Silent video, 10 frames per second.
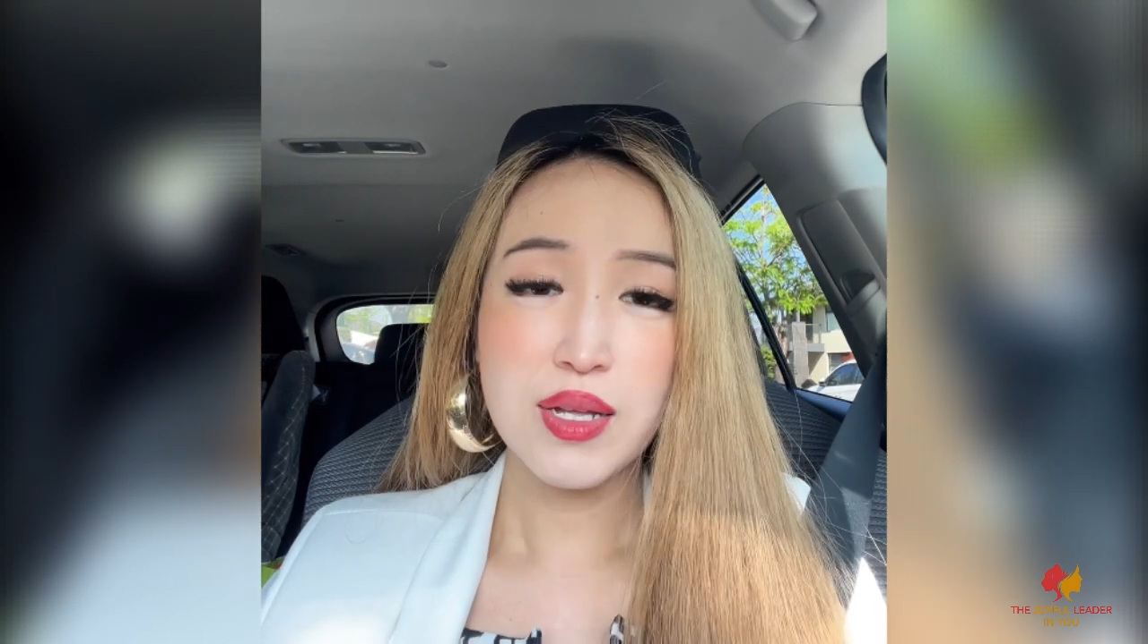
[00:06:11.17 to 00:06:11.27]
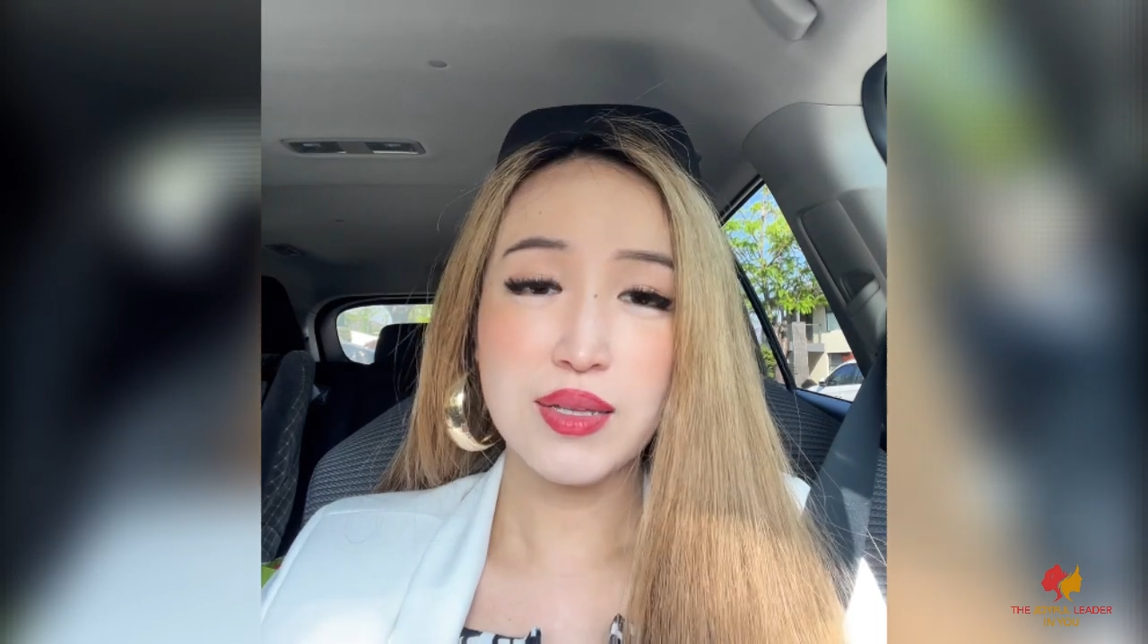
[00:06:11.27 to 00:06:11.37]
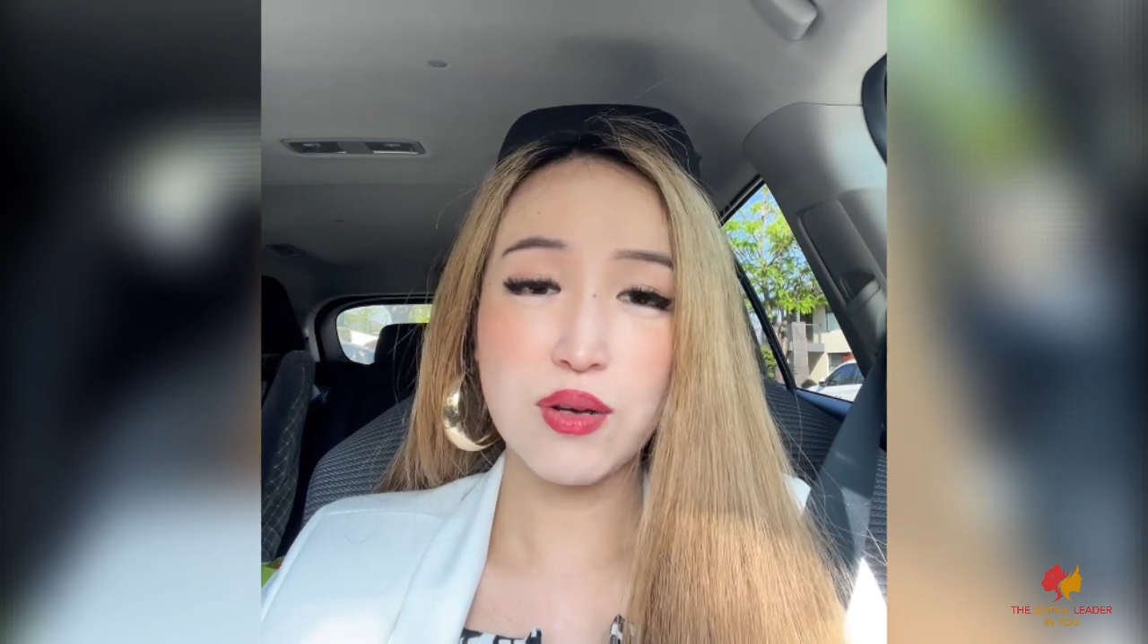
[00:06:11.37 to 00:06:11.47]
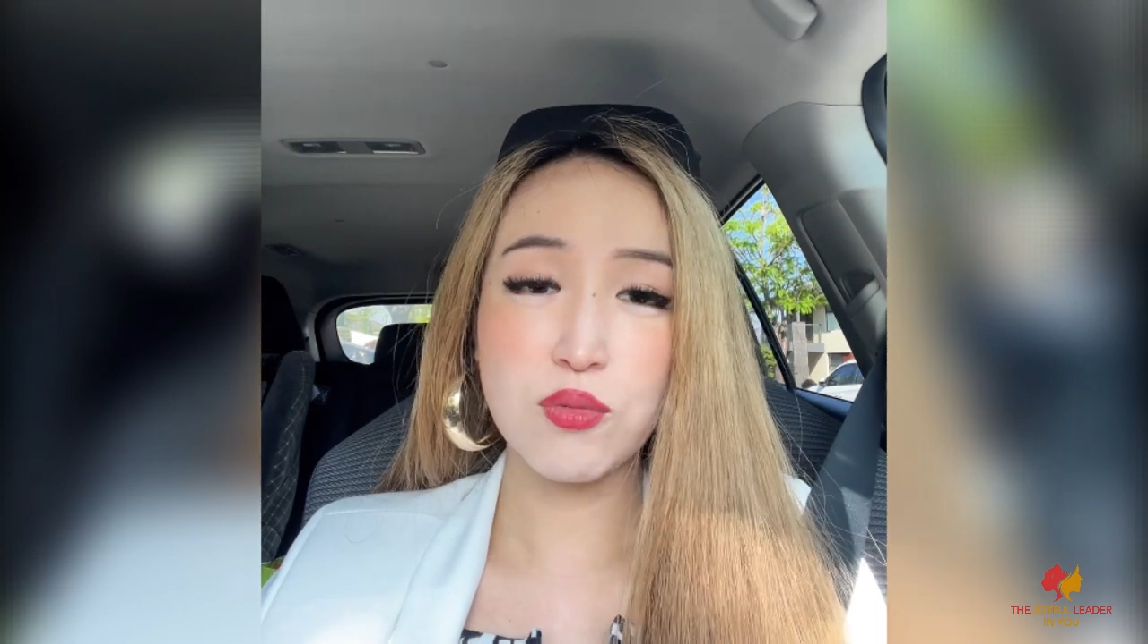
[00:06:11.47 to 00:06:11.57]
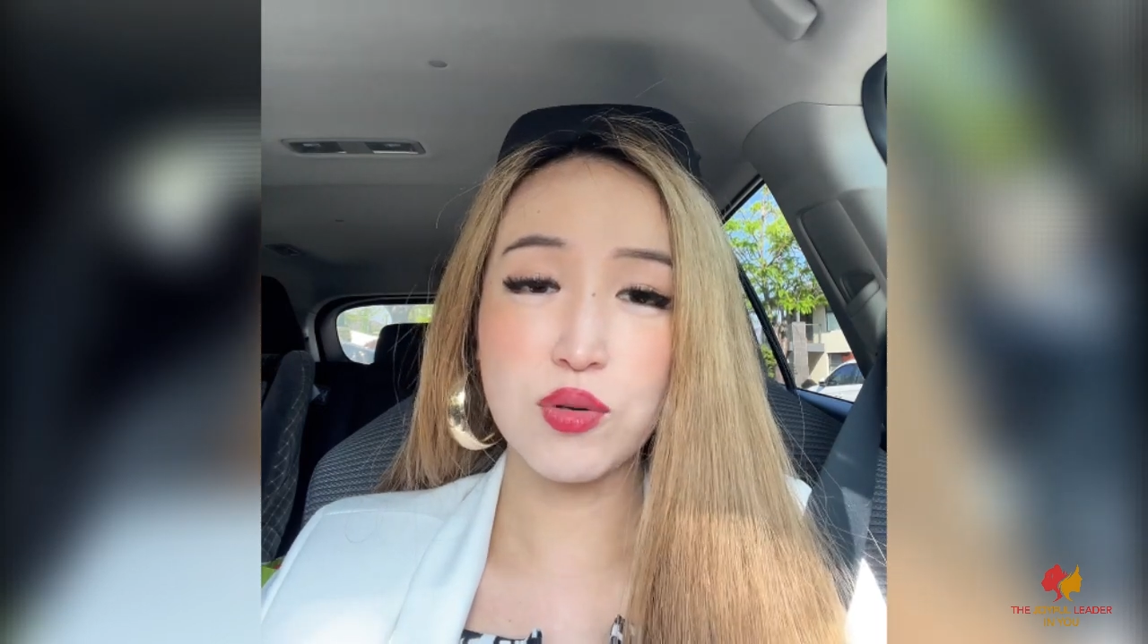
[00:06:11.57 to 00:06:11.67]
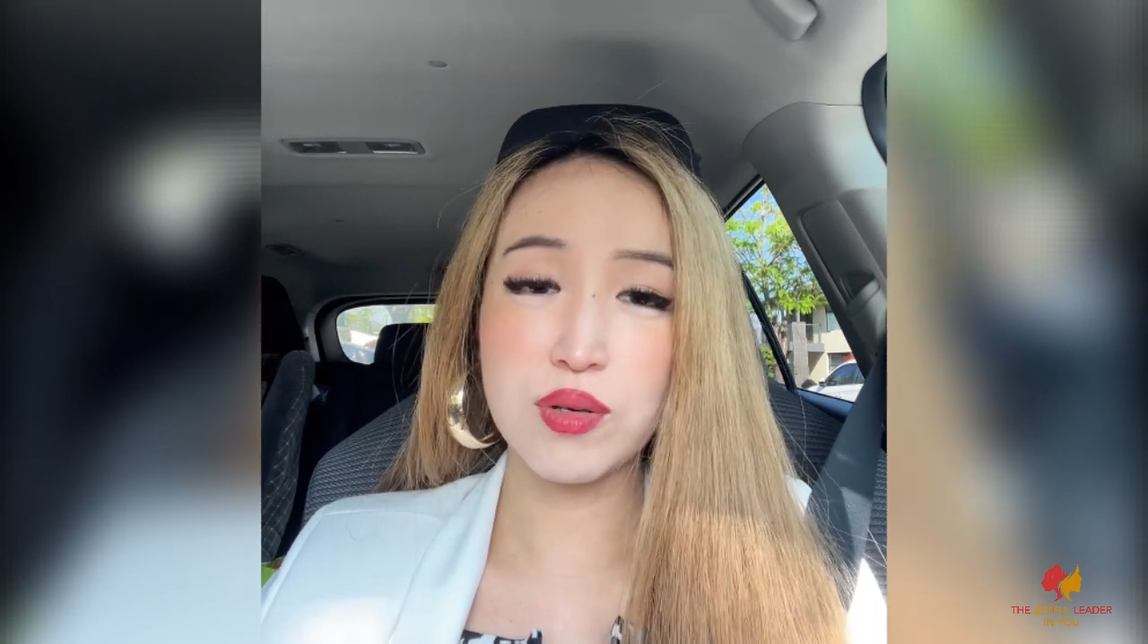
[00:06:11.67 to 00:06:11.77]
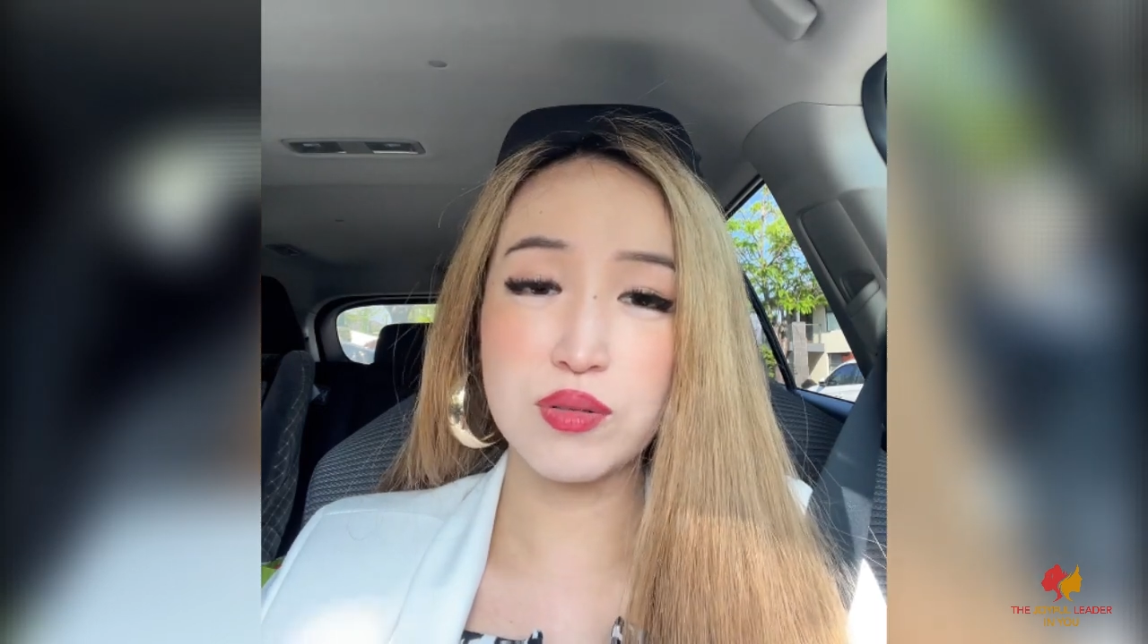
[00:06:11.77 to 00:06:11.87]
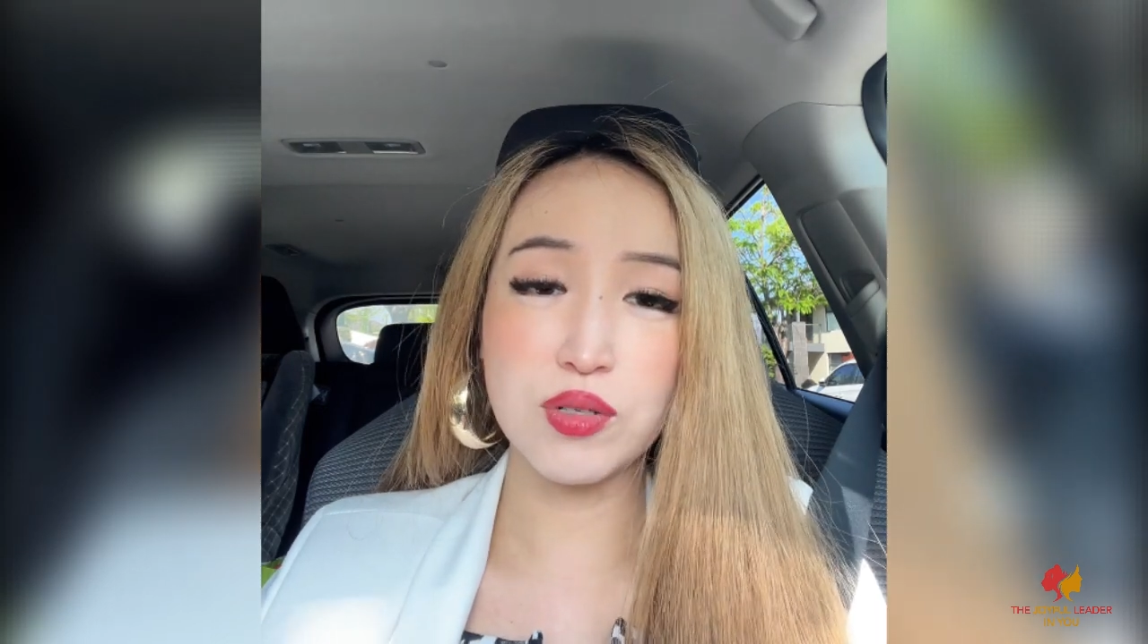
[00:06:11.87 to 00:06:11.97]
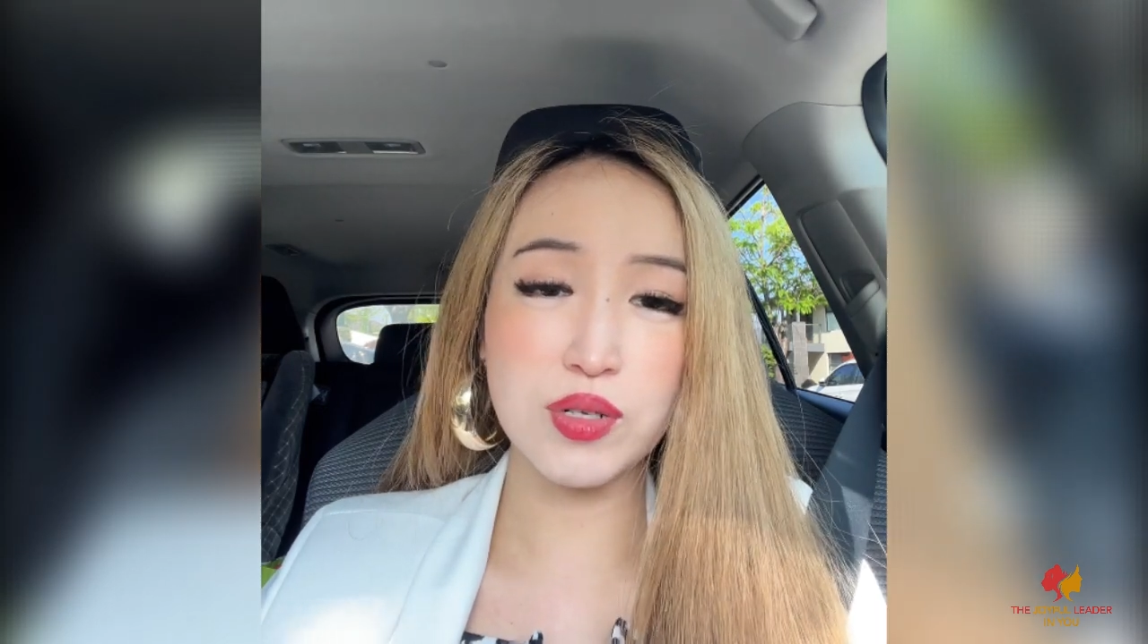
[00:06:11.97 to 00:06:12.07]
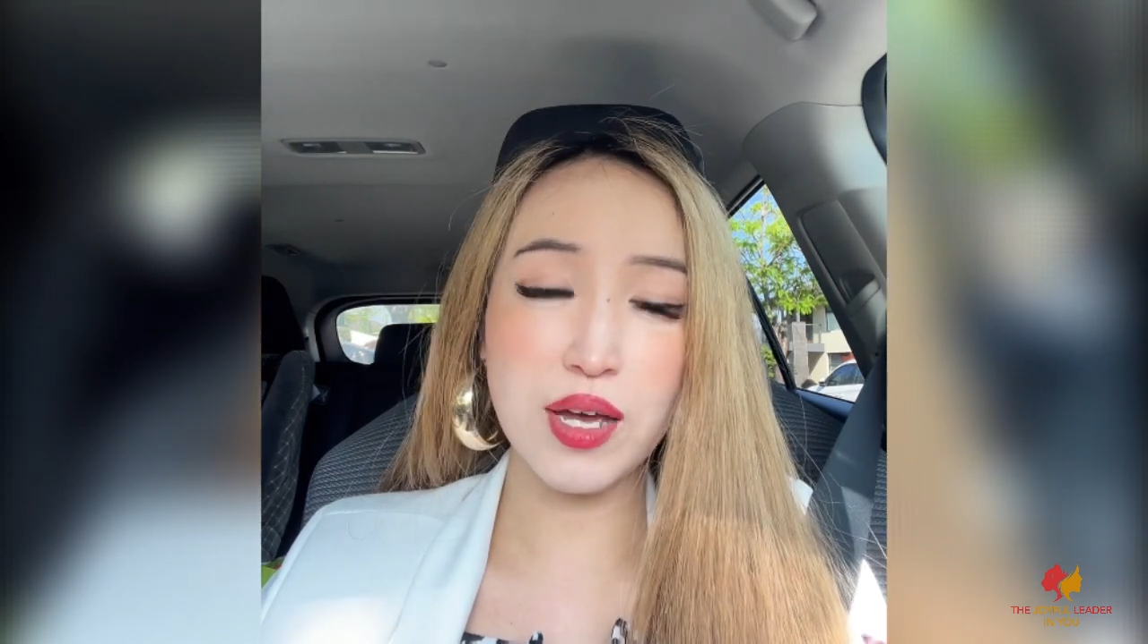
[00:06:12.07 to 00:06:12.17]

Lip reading: then you're gonna